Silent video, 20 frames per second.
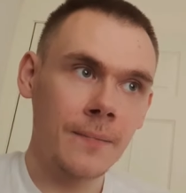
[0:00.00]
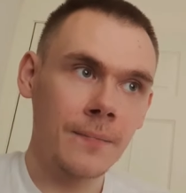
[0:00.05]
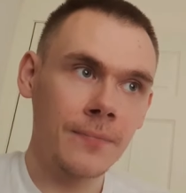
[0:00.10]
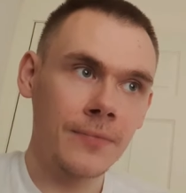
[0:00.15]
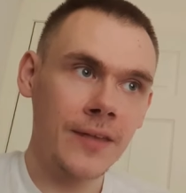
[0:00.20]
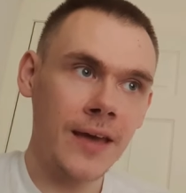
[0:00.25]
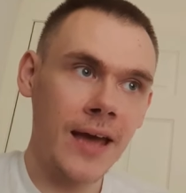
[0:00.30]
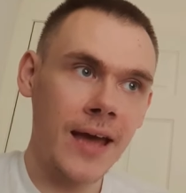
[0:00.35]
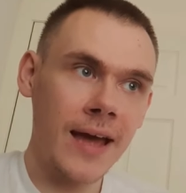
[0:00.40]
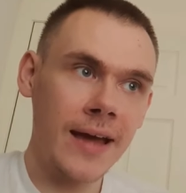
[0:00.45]

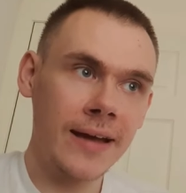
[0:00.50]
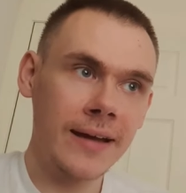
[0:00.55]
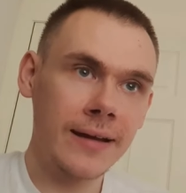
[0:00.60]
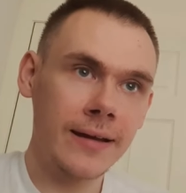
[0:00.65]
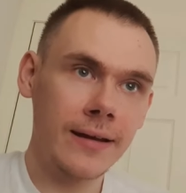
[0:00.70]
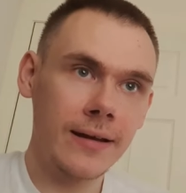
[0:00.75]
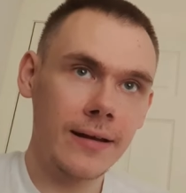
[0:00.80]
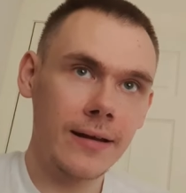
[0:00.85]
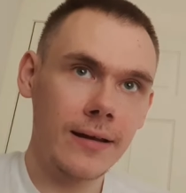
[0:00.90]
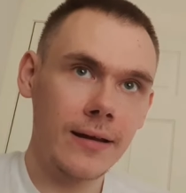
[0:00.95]
the
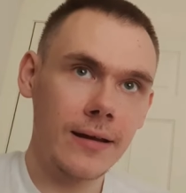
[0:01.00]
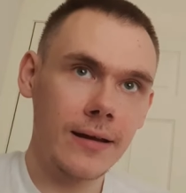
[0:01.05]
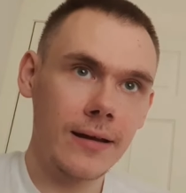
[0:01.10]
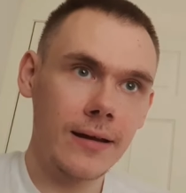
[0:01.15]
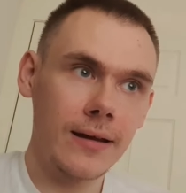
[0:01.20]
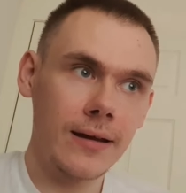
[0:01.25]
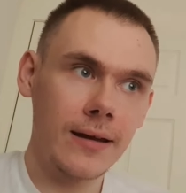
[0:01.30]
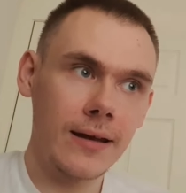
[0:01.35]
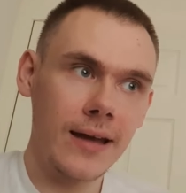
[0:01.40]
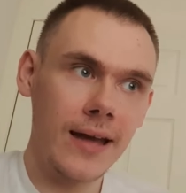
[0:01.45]

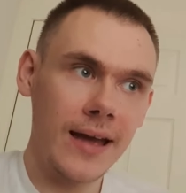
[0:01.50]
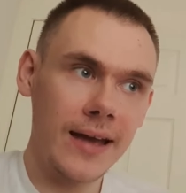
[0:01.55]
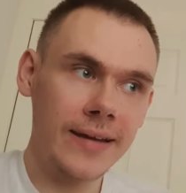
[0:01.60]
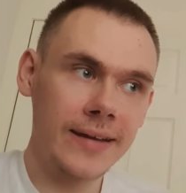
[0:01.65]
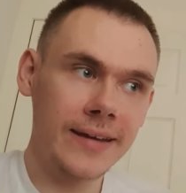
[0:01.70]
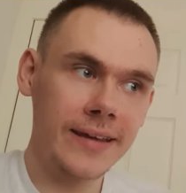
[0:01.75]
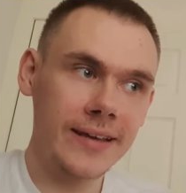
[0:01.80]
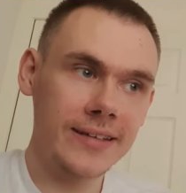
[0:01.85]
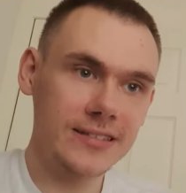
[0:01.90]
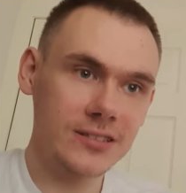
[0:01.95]
AD
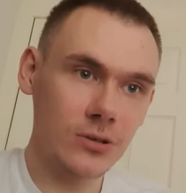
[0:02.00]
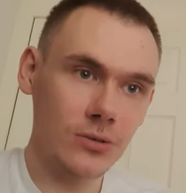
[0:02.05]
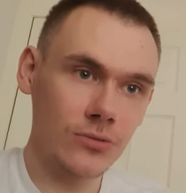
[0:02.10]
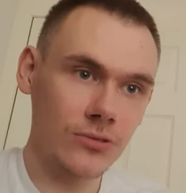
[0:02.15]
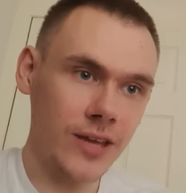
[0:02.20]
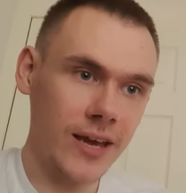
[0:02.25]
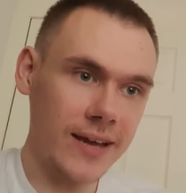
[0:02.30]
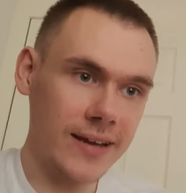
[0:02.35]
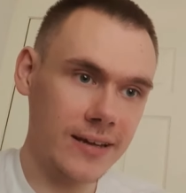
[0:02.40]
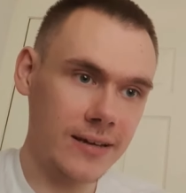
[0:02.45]

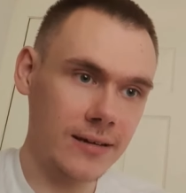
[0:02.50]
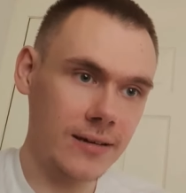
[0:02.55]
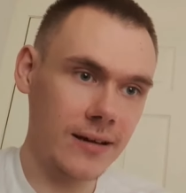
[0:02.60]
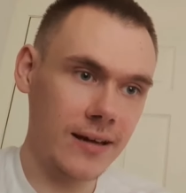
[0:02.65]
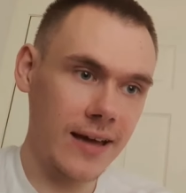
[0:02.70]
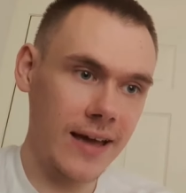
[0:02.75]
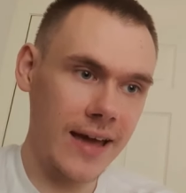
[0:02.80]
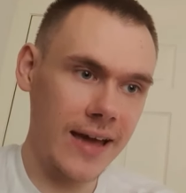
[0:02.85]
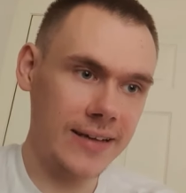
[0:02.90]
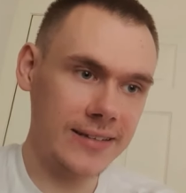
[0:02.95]
Sundecker
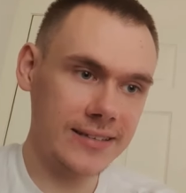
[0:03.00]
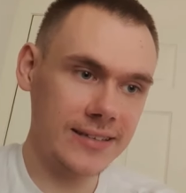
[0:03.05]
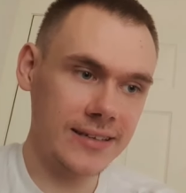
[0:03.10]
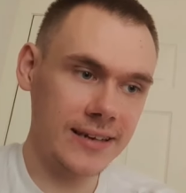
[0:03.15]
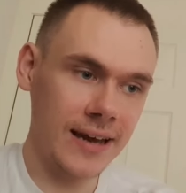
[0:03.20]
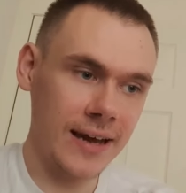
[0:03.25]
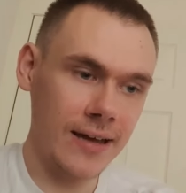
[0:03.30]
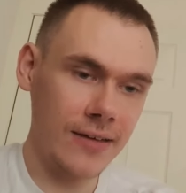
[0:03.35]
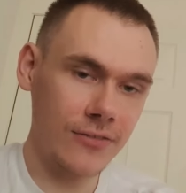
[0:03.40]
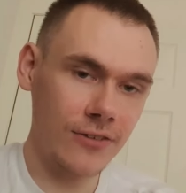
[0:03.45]

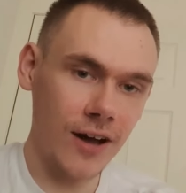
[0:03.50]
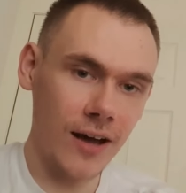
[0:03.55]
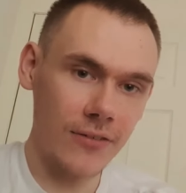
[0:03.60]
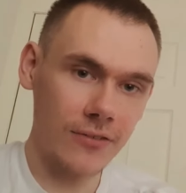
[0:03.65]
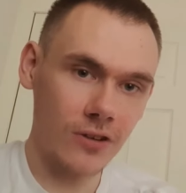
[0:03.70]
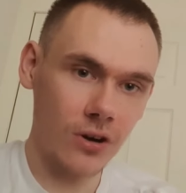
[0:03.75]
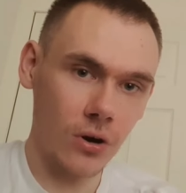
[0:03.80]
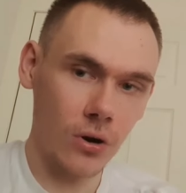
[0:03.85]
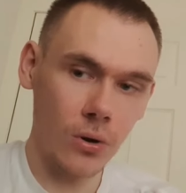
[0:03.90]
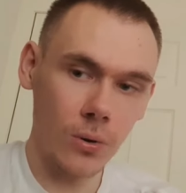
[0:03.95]
1895
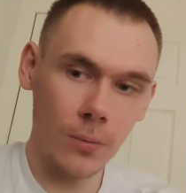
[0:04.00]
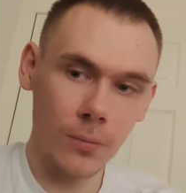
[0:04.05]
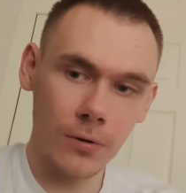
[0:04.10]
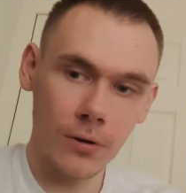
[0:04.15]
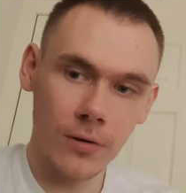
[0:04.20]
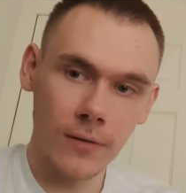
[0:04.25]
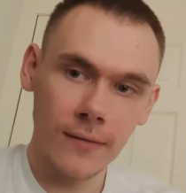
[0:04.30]
Cup,